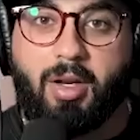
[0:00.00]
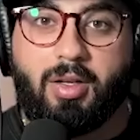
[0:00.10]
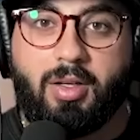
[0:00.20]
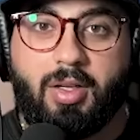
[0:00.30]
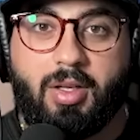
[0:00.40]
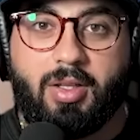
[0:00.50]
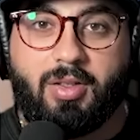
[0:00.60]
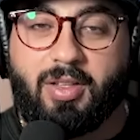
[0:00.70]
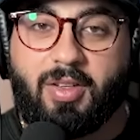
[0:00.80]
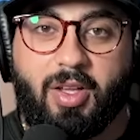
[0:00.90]
man.
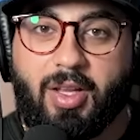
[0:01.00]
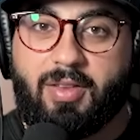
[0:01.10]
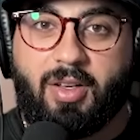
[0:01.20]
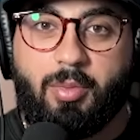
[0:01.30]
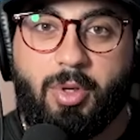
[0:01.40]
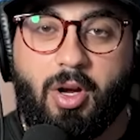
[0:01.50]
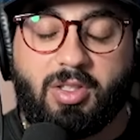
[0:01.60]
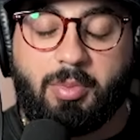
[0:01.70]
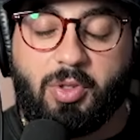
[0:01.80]
That's going to be awesome.